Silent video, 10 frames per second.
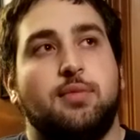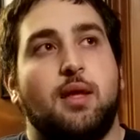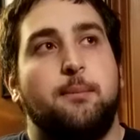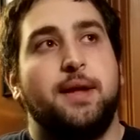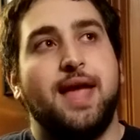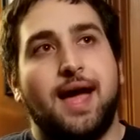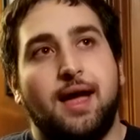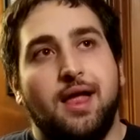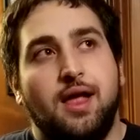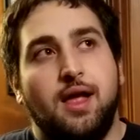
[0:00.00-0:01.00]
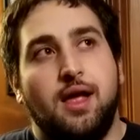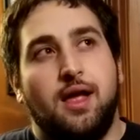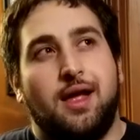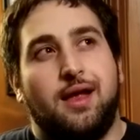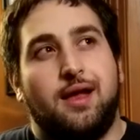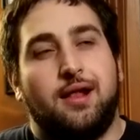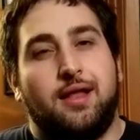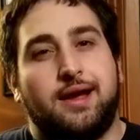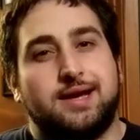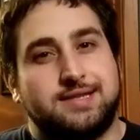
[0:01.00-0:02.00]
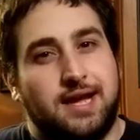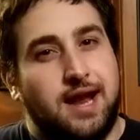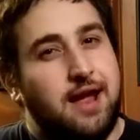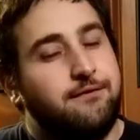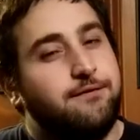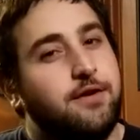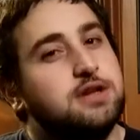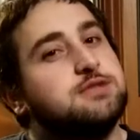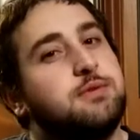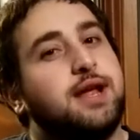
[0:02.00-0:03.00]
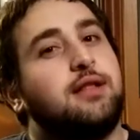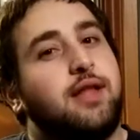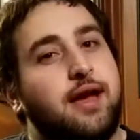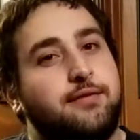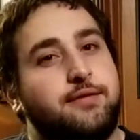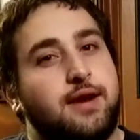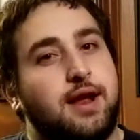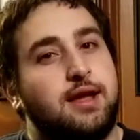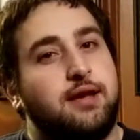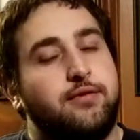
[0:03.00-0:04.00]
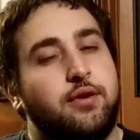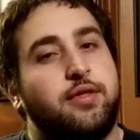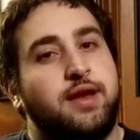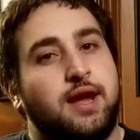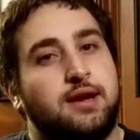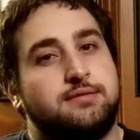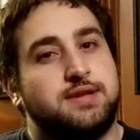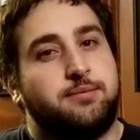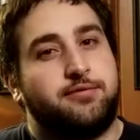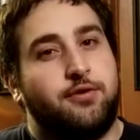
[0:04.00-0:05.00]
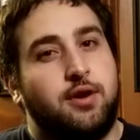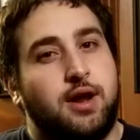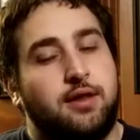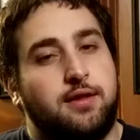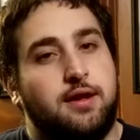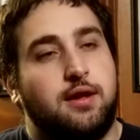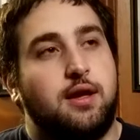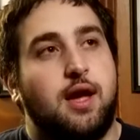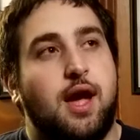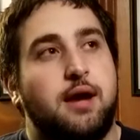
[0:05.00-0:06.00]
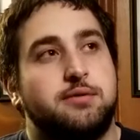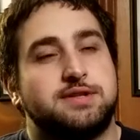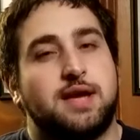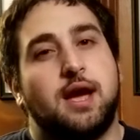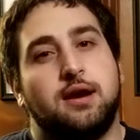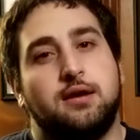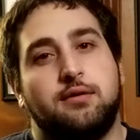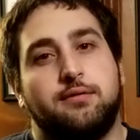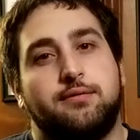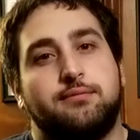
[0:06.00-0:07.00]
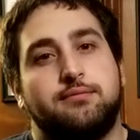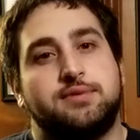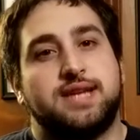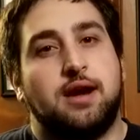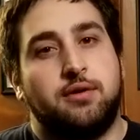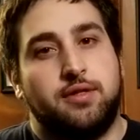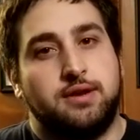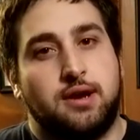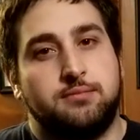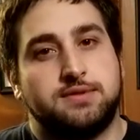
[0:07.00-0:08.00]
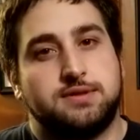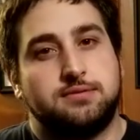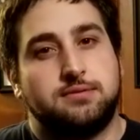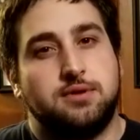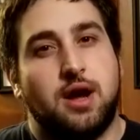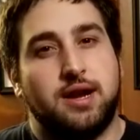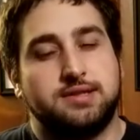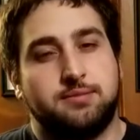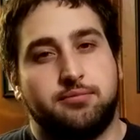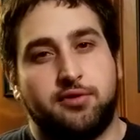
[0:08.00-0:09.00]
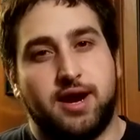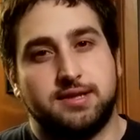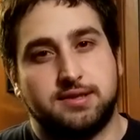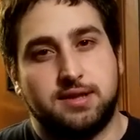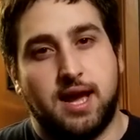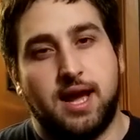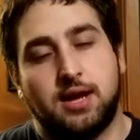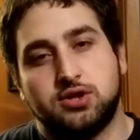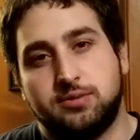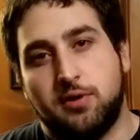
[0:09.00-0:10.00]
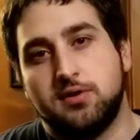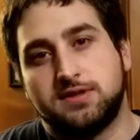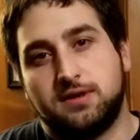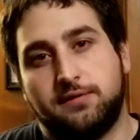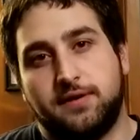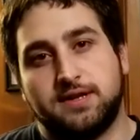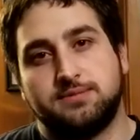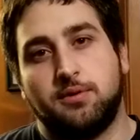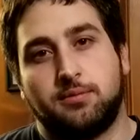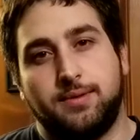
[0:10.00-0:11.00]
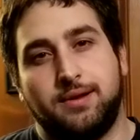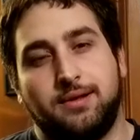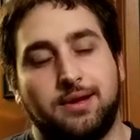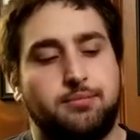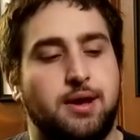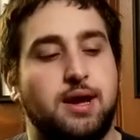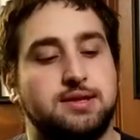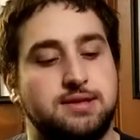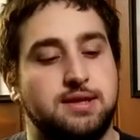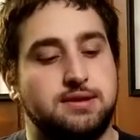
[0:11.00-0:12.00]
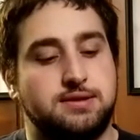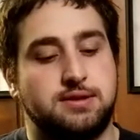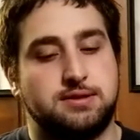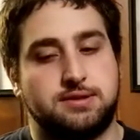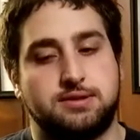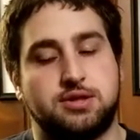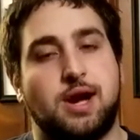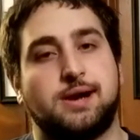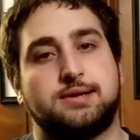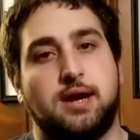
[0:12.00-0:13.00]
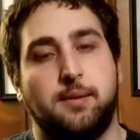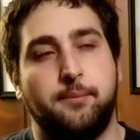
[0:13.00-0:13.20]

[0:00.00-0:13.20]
but yeah, like I said, at first when I left, and I gave you all the negatives up front, I think, I was kind of down in the dumps, not as impressed. I actually posted to Facebook being like, PAX East is talked up.